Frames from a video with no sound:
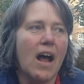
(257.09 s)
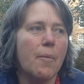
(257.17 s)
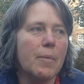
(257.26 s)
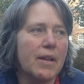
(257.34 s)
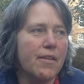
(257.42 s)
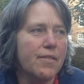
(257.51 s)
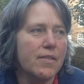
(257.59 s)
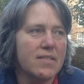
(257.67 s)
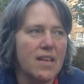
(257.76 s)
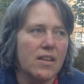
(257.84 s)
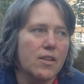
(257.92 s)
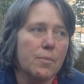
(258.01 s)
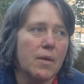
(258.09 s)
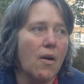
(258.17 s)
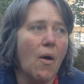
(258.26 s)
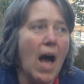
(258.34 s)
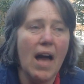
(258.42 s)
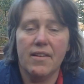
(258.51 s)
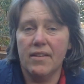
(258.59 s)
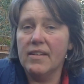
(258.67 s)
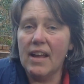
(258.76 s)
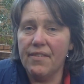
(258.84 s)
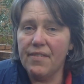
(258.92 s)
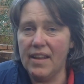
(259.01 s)
I mean, if you say to me, oh, I
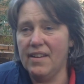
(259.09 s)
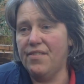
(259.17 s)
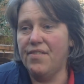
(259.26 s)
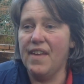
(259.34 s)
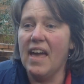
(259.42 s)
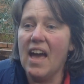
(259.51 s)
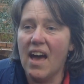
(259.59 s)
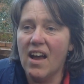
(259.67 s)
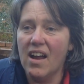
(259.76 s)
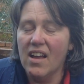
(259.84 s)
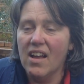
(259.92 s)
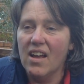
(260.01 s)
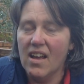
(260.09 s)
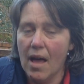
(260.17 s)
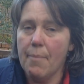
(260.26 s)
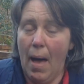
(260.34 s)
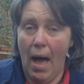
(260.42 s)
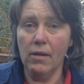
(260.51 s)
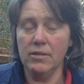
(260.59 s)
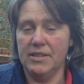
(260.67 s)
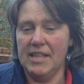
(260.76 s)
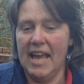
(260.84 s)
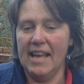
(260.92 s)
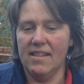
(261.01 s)
don't have any fear
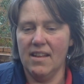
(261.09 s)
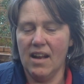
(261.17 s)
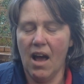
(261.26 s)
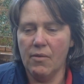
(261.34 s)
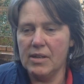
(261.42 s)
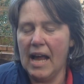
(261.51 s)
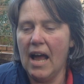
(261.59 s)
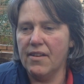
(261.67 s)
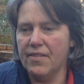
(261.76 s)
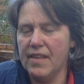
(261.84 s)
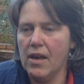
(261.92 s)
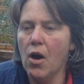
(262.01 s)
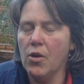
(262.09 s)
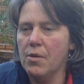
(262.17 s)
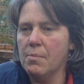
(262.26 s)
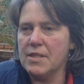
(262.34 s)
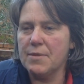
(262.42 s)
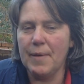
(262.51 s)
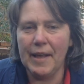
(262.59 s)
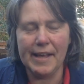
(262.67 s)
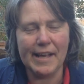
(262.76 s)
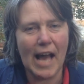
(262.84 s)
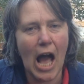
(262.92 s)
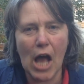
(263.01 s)
about it, then I would kind of think, oh, you must
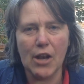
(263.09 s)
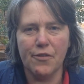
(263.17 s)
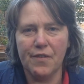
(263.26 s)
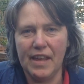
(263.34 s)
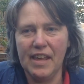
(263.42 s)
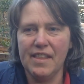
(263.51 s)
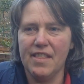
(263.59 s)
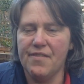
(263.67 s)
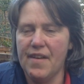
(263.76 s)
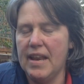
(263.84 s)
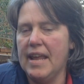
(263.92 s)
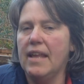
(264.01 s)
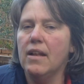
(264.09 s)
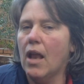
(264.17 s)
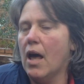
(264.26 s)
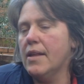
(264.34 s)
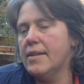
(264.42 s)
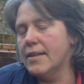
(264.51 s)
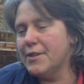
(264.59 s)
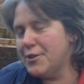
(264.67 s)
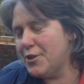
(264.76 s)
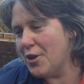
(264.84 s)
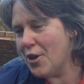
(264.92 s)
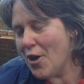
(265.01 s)
be kind of either very
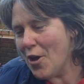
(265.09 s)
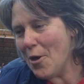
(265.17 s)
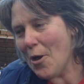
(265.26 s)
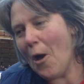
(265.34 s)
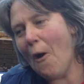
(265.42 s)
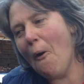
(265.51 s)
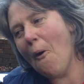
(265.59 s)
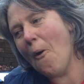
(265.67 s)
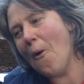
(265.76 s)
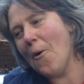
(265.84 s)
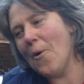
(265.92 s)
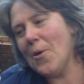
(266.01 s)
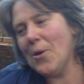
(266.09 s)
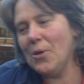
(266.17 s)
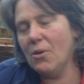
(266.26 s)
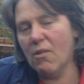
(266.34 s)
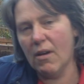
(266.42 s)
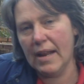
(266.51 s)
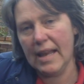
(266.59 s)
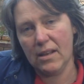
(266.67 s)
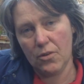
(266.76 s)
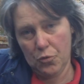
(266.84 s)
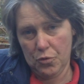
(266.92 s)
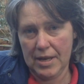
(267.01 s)
enlightened, or you are
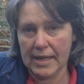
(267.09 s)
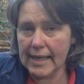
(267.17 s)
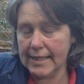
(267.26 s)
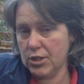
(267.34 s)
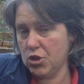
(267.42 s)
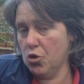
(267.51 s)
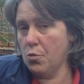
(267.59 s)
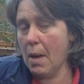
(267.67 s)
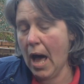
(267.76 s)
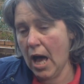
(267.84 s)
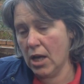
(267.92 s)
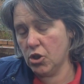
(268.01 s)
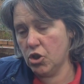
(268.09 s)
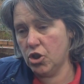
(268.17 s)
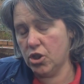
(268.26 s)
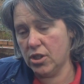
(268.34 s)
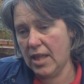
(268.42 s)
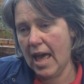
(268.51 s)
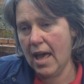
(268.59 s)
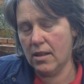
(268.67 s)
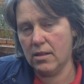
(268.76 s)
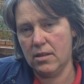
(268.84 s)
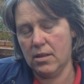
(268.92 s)
ignoring it so much that